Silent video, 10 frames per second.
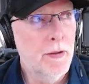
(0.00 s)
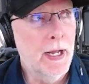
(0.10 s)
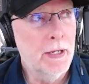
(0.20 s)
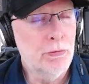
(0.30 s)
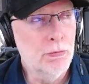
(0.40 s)

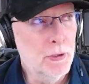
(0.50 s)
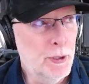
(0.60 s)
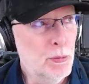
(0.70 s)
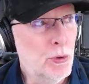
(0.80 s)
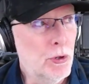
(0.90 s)
that's
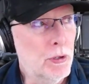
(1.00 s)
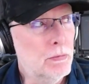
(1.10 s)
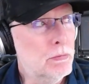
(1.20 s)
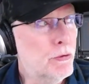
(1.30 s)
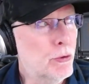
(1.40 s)
really
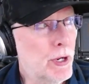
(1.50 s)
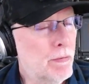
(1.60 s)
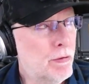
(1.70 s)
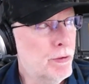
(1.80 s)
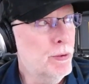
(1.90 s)
important. So we
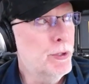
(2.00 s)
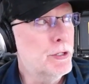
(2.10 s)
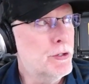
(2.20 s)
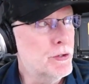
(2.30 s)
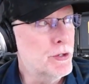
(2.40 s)
have 3
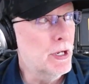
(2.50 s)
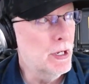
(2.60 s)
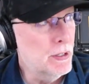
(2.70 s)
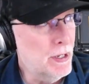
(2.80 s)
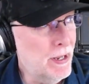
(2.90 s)
weeks to
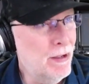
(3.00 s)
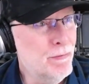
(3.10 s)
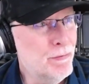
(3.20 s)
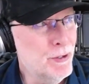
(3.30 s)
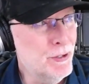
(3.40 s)
scan
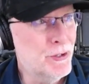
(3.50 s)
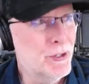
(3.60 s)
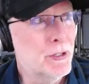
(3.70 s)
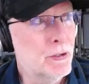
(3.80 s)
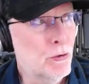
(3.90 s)
every
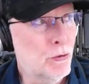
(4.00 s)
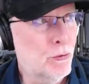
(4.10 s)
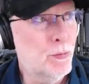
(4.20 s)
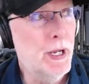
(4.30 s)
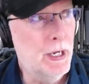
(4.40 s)
single
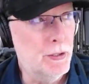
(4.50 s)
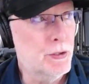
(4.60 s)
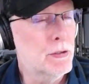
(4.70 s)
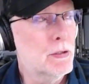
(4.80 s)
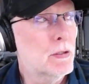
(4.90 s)

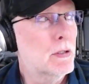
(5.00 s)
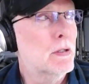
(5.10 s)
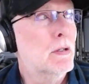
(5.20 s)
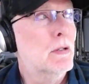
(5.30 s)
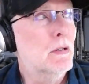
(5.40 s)
space
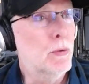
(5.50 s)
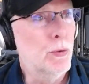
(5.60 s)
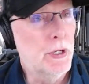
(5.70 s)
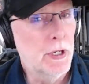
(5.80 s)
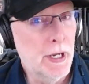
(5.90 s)

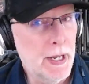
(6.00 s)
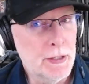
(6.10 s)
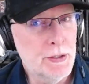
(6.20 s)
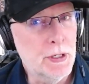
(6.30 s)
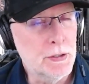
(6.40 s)
that we can
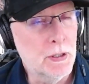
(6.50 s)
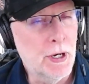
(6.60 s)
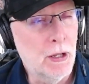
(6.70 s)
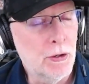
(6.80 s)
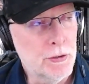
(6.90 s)
access
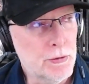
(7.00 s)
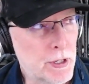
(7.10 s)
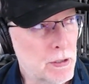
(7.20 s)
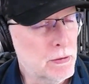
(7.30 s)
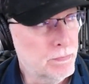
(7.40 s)
on
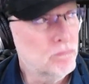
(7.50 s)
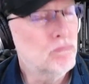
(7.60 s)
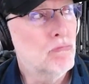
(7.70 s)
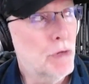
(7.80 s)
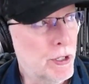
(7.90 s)
Alcatraz.
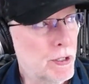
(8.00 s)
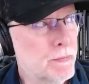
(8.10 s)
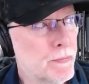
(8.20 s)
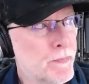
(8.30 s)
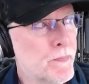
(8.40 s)
Okay.
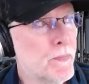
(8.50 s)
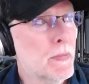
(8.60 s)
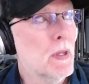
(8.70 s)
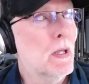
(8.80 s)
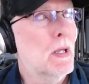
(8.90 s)

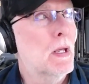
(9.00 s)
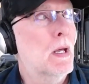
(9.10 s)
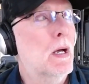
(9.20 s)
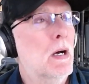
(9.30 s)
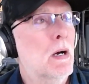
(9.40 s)

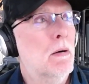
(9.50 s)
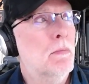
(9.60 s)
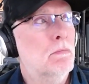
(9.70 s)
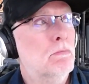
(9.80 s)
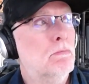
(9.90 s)

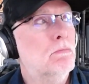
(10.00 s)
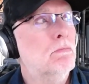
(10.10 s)
Um,